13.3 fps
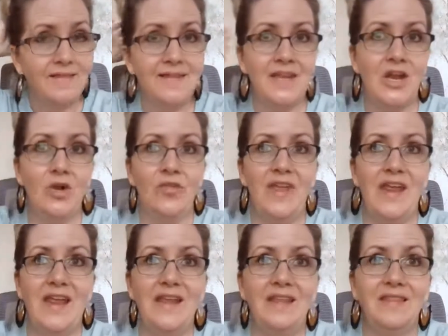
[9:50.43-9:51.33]

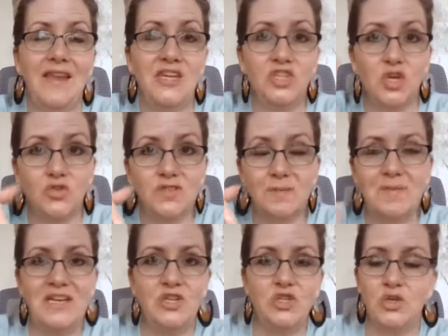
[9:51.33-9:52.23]
they show some
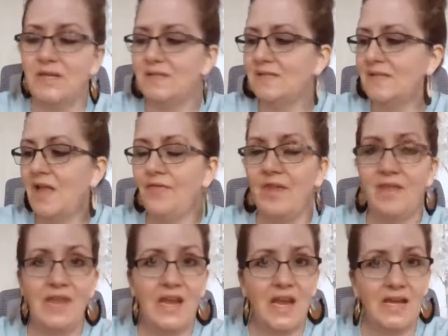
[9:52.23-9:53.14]
interest and
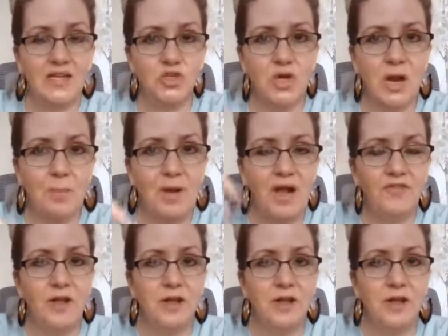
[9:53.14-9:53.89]
then they kind of drop off.